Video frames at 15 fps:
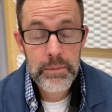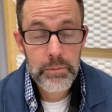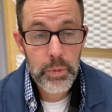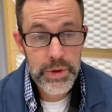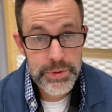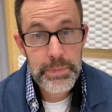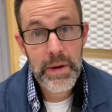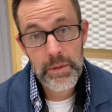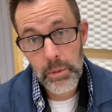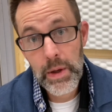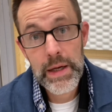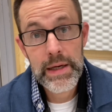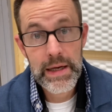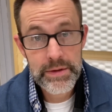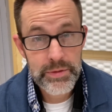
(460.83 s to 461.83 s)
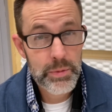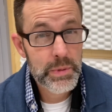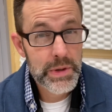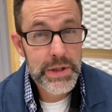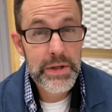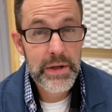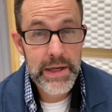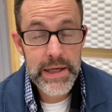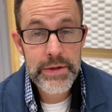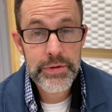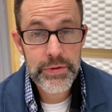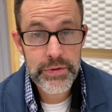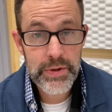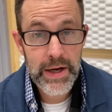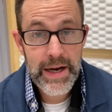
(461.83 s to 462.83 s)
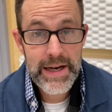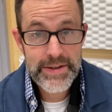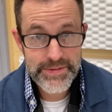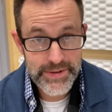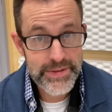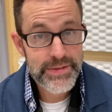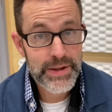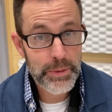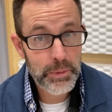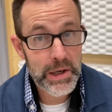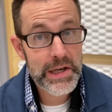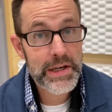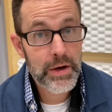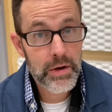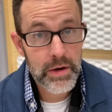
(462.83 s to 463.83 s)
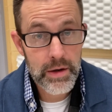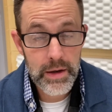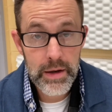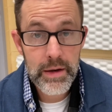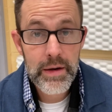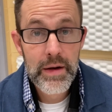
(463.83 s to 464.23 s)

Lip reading: which, by the way, it's a really good exercise to see where you are.